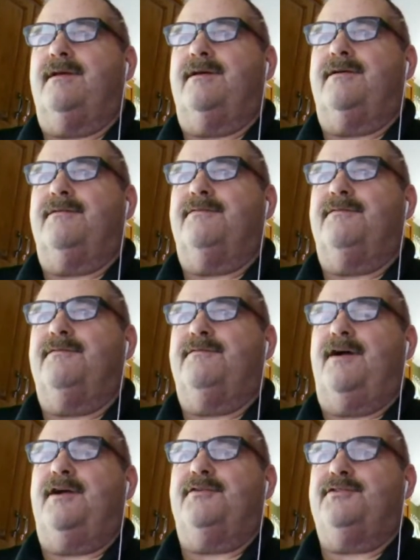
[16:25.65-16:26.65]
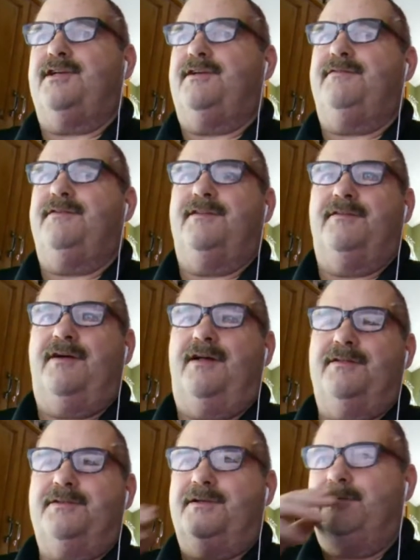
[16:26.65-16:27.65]
the fire chief of the
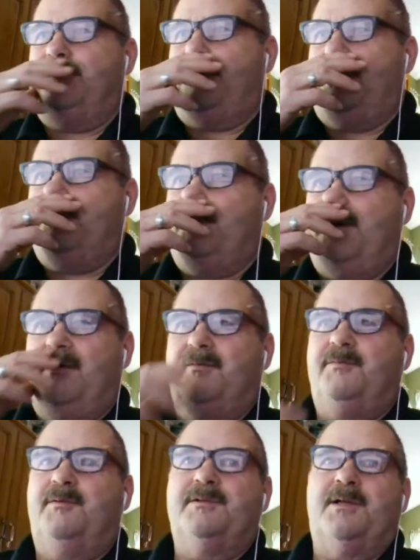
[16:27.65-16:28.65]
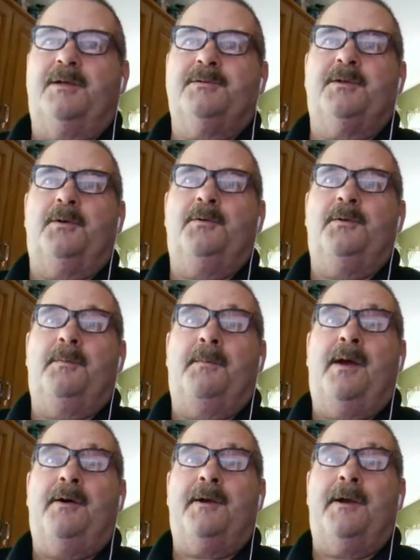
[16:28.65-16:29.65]
volunteer fire department was also the
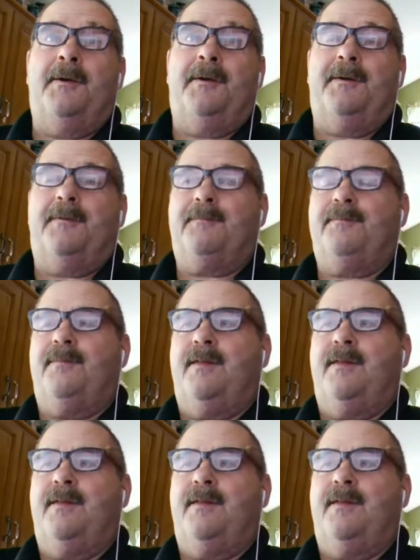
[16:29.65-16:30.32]
mail carrier,